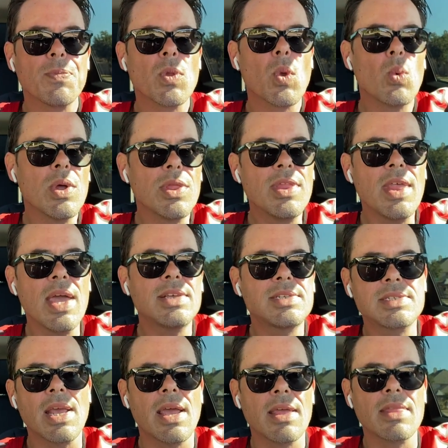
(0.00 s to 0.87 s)
When they
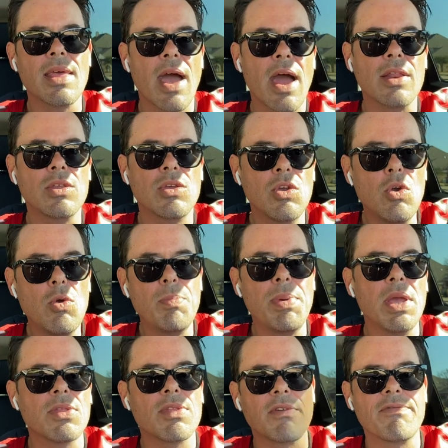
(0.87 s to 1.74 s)
say that, you
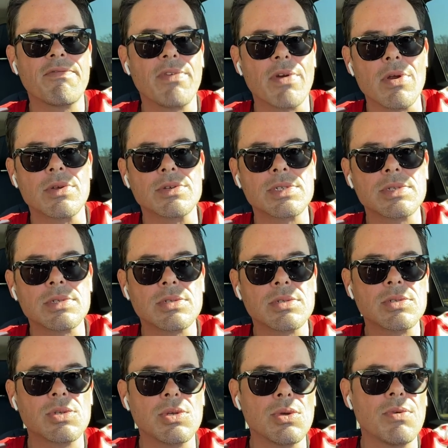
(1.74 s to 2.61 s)
be the first
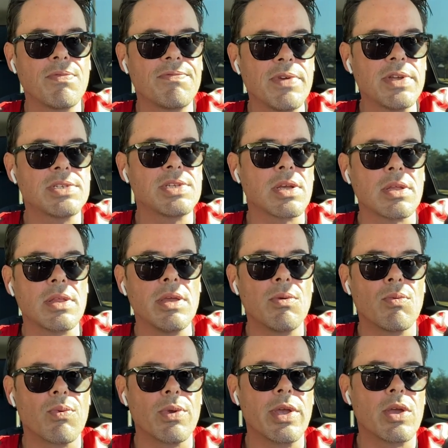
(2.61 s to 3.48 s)
to
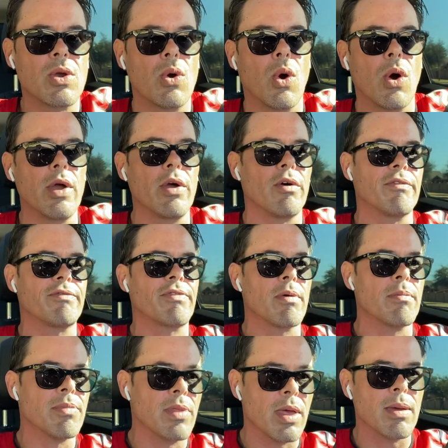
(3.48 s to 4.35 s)
physically recoil
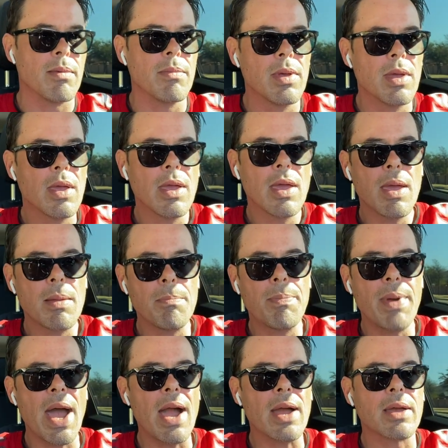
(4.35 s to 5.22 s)
from them and
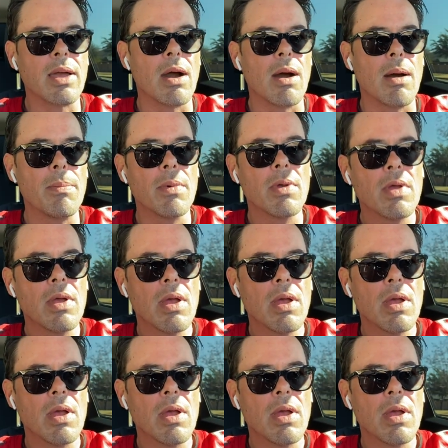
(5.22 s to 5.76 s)
back up.